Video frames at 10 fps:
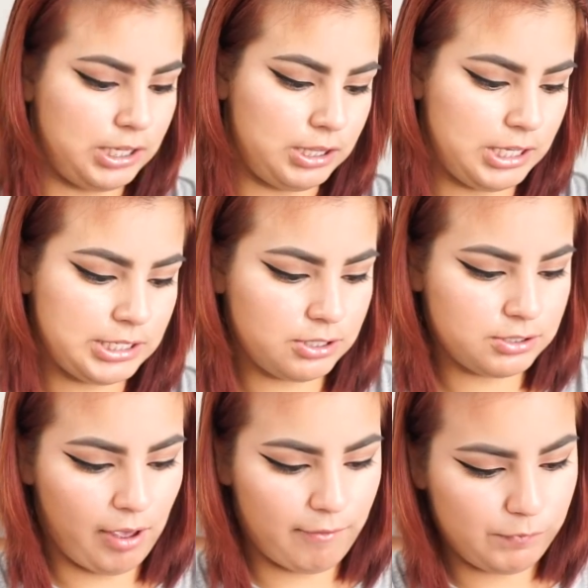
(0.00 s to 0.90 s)
These
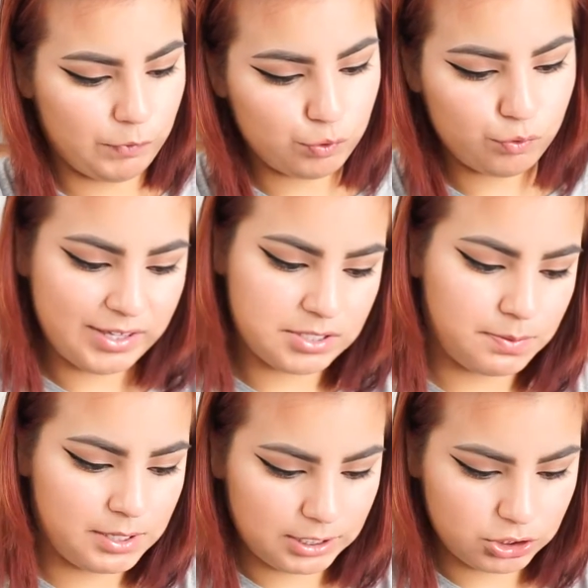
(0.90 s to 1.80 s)
girls have full
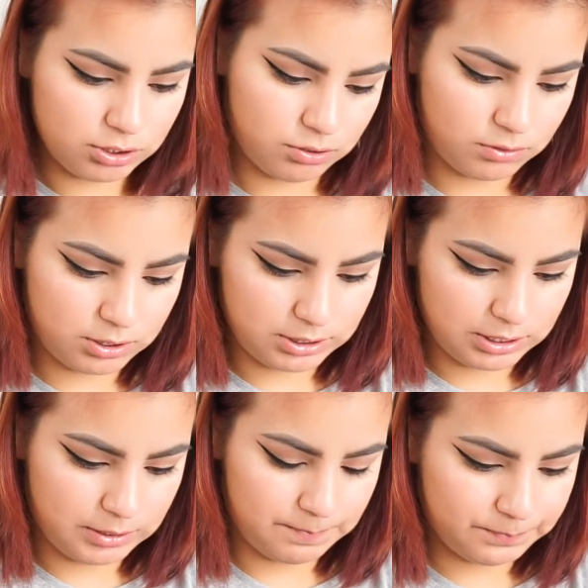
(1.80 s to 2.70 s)
wispy lashes all the
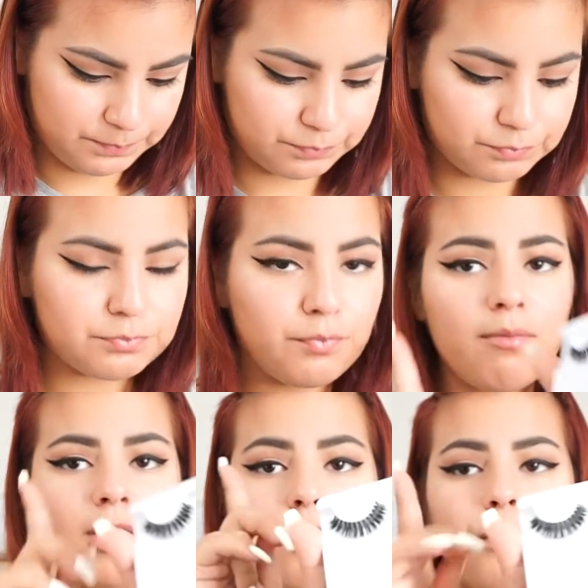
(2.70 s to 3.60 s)
time.
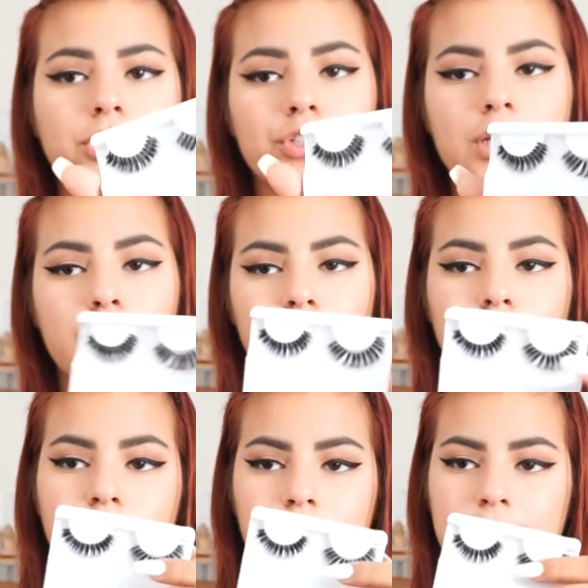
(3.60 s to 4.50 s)
One trick when
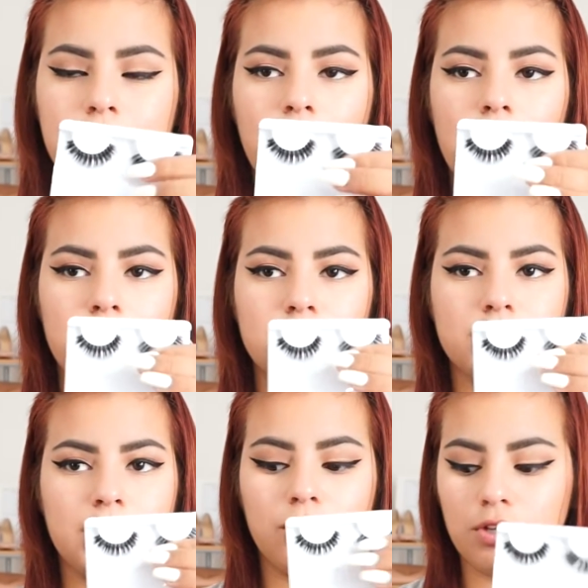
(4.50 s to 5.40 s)
you're trying to get
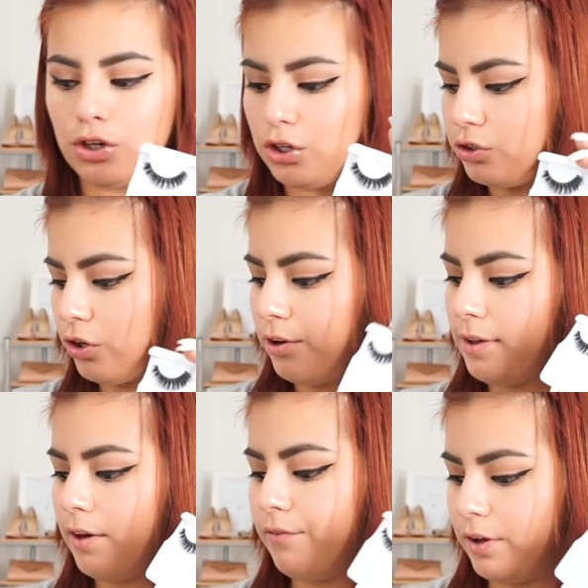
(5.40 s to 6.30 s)
eyelashes out, don't
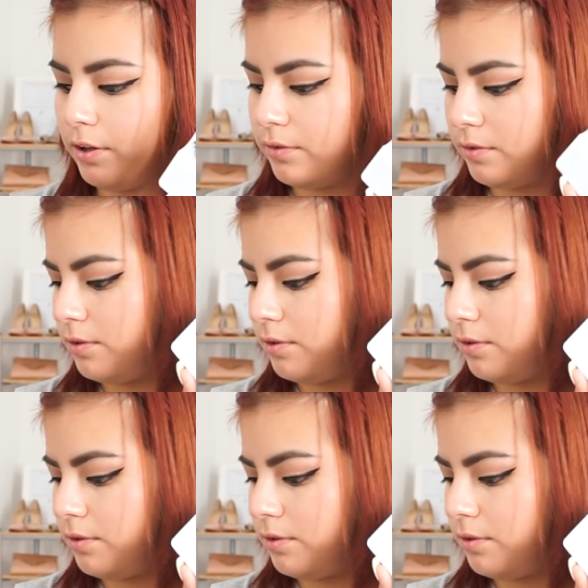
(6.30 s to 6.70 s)
ever